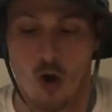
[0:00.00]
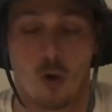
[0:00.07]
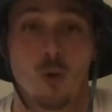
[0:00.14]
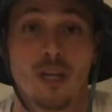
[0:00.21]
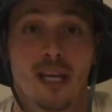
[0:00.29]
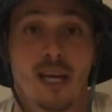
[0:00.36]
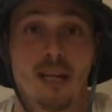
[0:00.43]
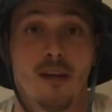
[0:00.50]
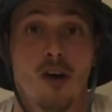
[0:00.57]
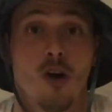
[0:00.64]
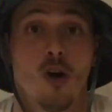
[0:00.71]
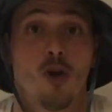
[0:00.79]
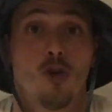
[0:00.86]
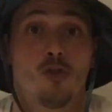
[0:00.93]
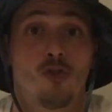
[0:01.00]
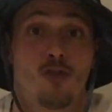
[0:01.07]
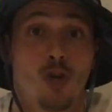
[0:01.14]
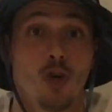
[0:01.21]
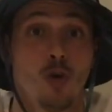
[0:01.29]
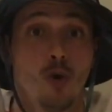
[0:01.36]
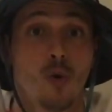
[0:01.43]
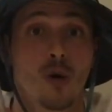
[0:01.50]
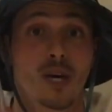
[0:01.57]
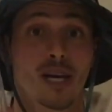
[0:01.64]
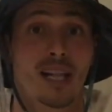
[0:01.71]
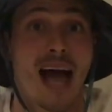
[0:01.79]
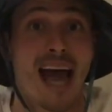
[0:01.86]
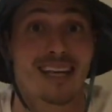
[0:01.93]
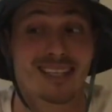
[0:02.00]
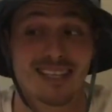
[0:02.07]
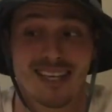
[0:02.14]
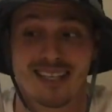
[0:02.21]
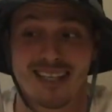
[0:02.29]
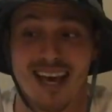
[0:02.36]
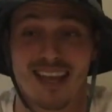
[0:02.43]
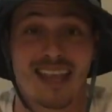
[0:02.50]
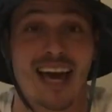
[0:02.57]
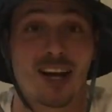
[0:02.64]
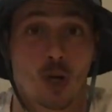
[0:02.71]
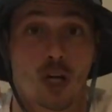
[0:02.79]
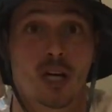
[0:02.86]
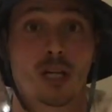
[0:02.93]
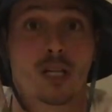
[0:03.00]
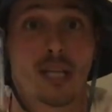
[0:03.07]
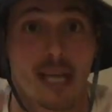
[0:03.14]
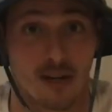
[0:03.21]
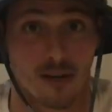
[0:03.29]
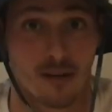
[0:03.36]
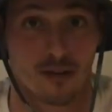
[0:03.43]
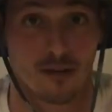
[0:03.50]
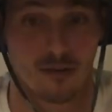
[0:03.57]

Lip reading: We need 2 glasses that are clear.